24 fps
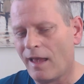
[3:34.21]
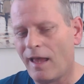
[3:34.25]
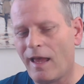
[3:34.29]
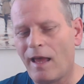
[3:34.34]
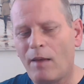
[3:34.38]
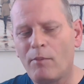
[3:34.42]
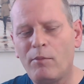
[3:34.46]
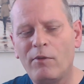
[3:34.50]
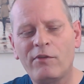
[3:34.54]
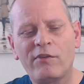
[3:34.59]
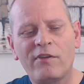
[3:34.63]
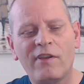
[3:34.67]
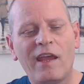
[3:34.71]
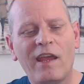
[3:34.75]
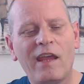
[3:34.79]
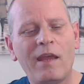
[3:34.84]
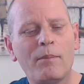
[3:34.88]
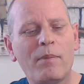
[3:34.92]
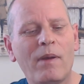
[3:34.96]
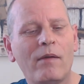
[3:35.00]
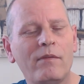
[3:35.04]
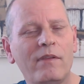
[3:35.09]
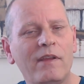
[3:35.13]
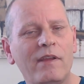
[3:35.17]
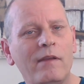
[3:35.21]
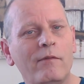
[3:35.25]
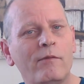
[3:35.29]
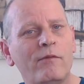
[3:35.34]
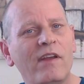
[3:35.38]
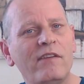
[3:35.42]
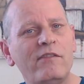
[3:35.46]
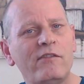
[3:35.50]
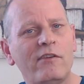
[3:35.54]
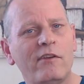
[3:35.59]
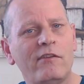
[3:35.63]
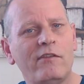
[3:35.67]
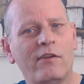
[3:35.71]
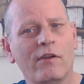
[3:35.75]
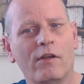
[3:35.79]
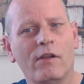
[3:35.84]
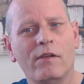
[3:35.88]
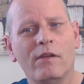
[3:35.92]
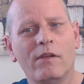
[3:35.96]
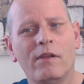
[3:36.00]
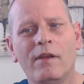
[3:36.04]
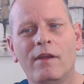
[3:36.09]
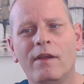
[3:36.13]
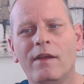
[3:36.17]
I will say about the
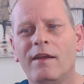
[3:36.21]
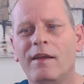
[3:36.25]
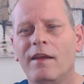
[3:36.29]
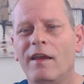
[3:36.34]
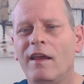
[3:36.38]
vegetol,